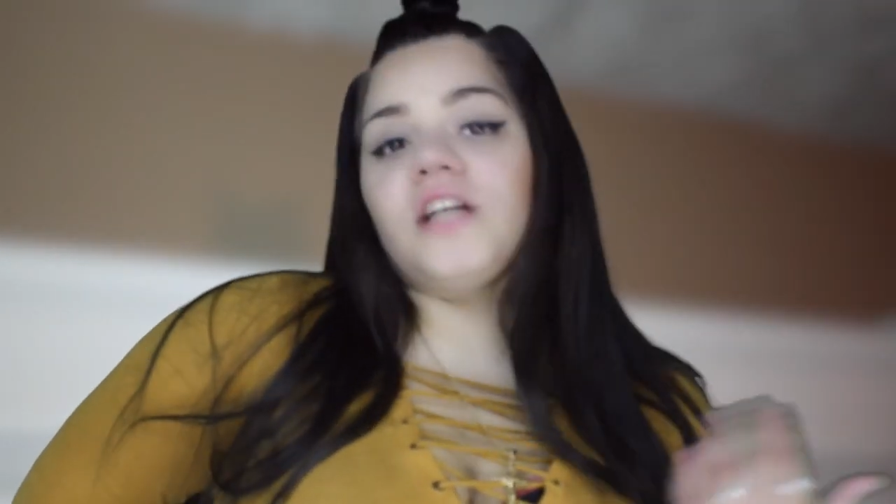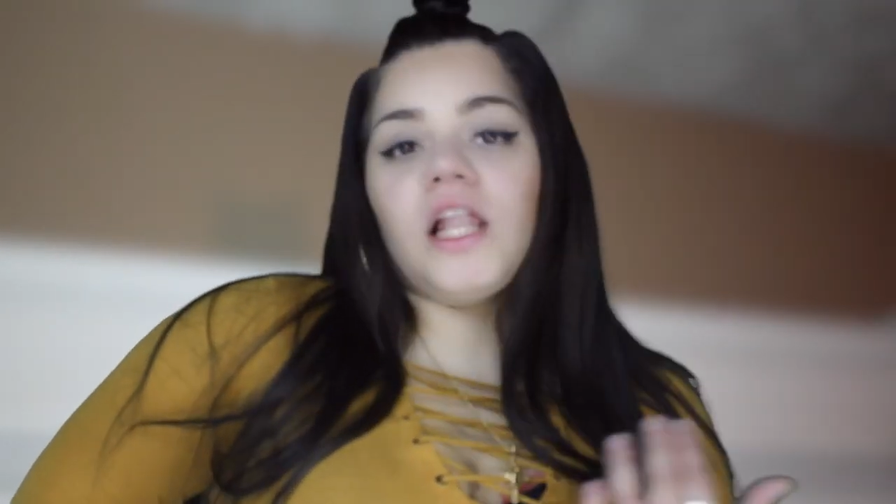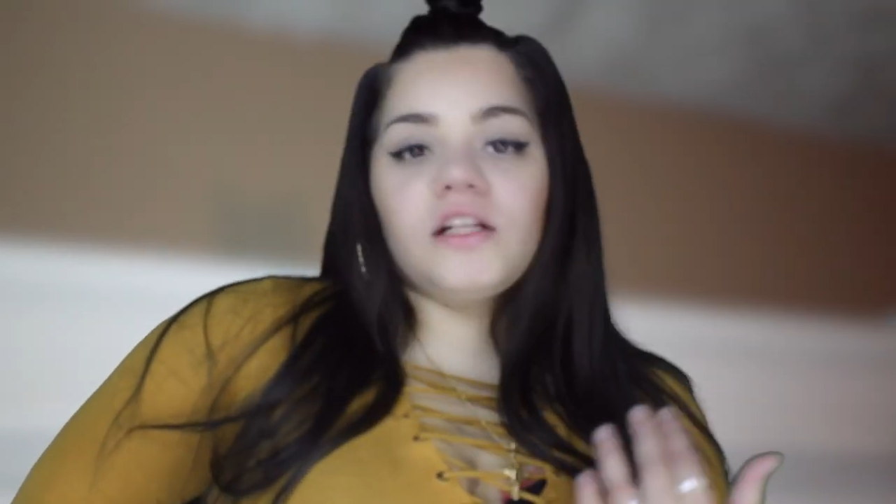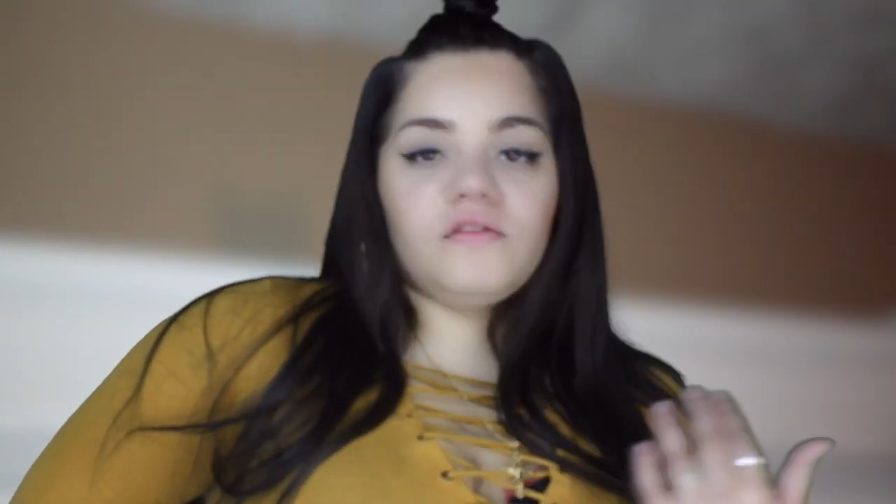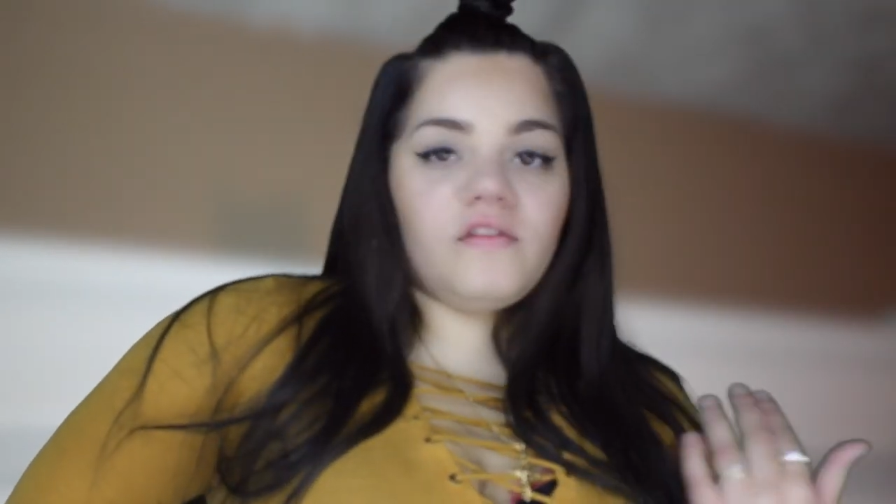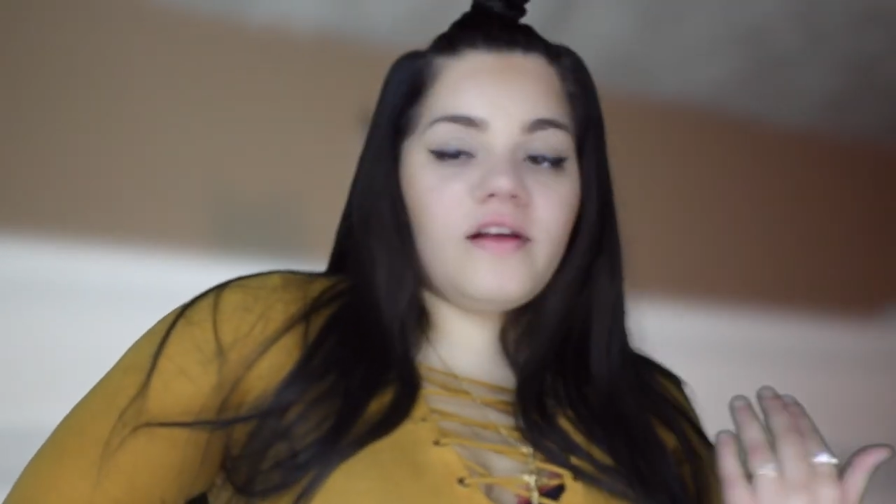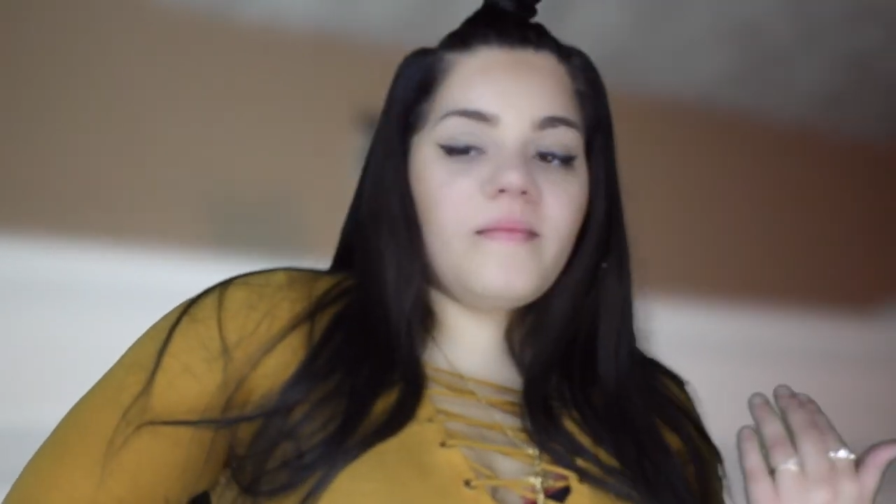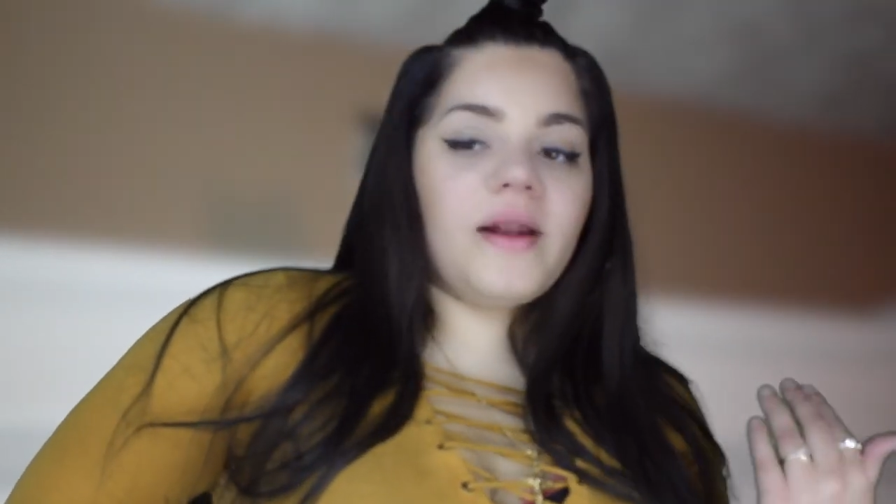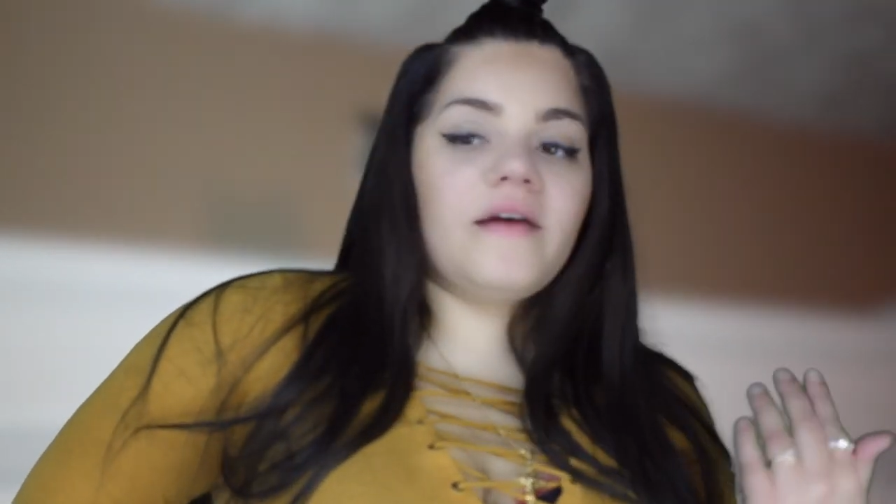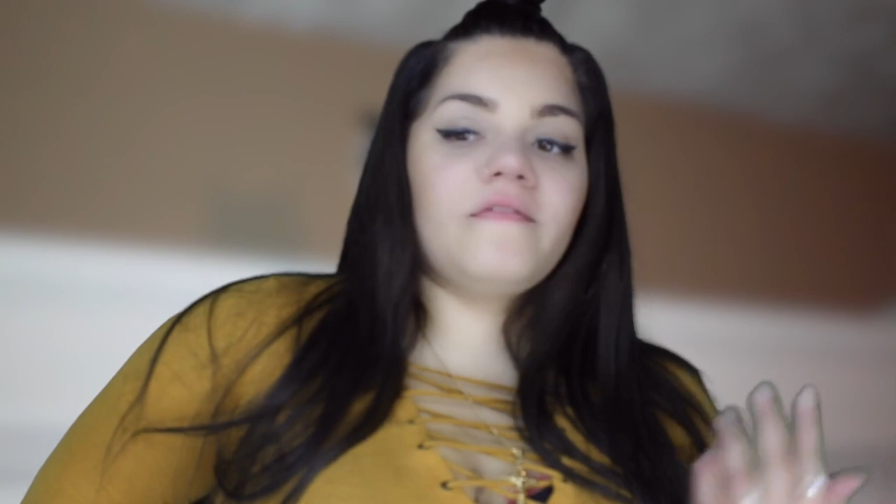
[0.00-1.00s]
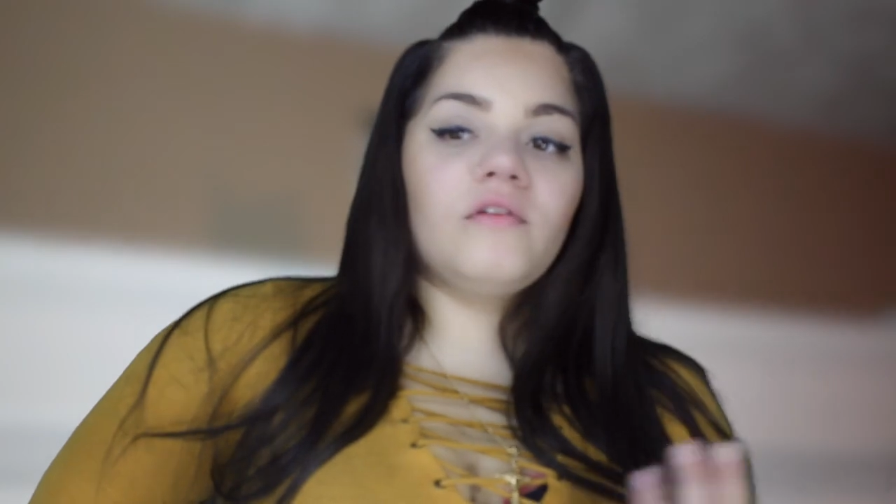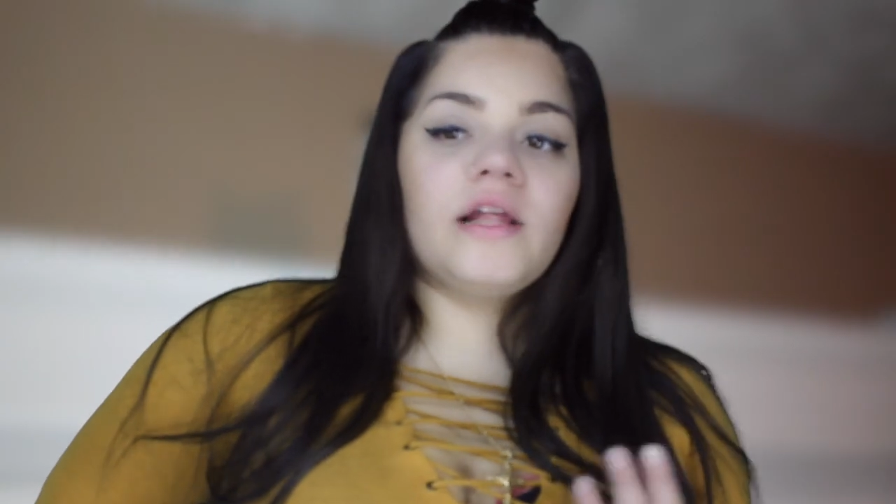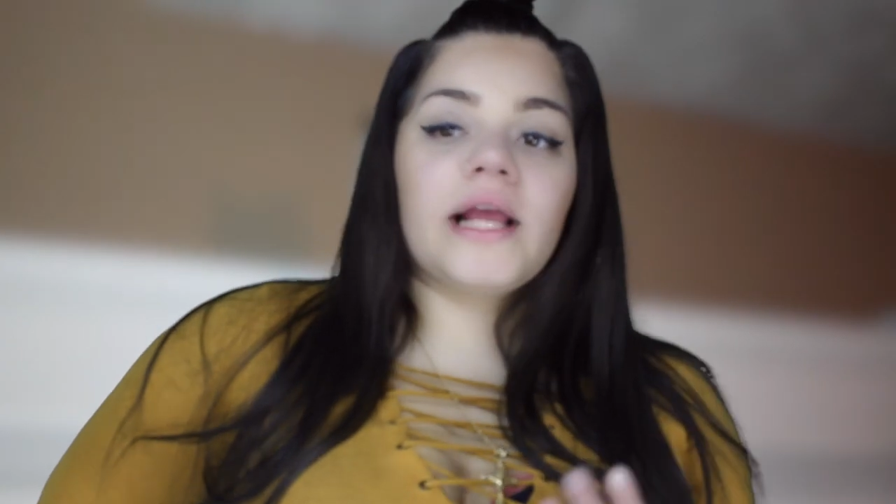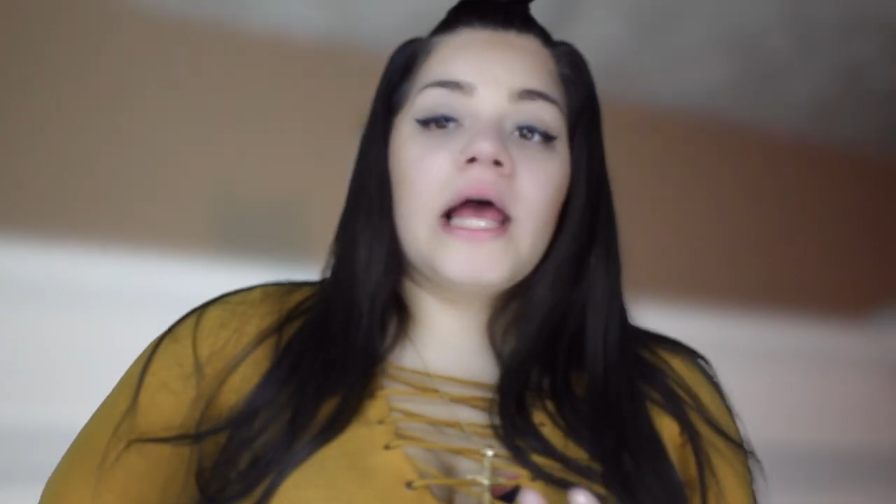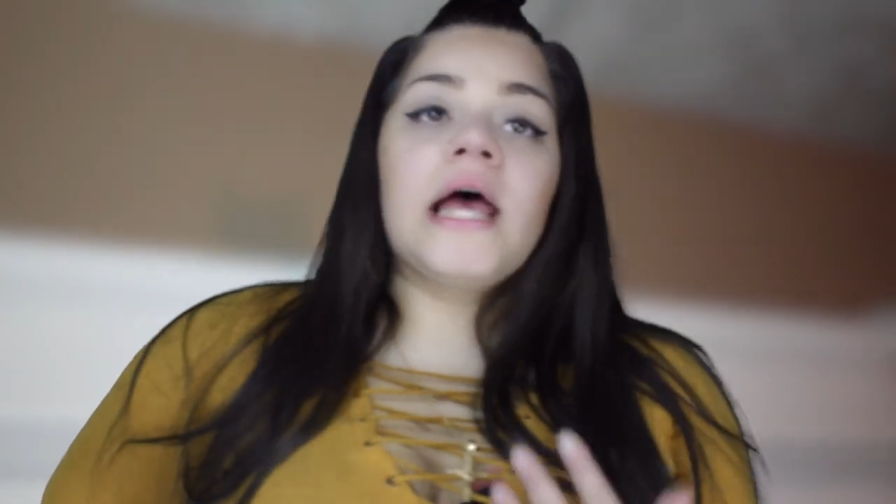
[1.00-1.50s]
challenge for them, and I feel
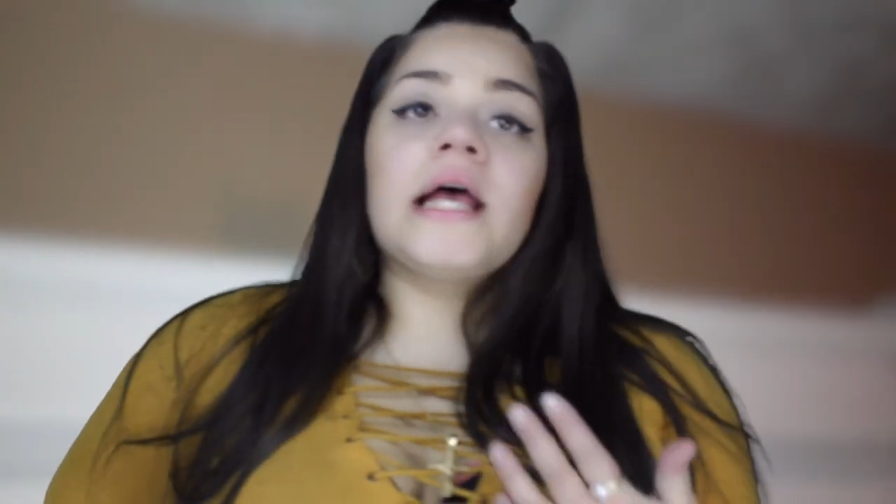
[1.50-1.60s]
like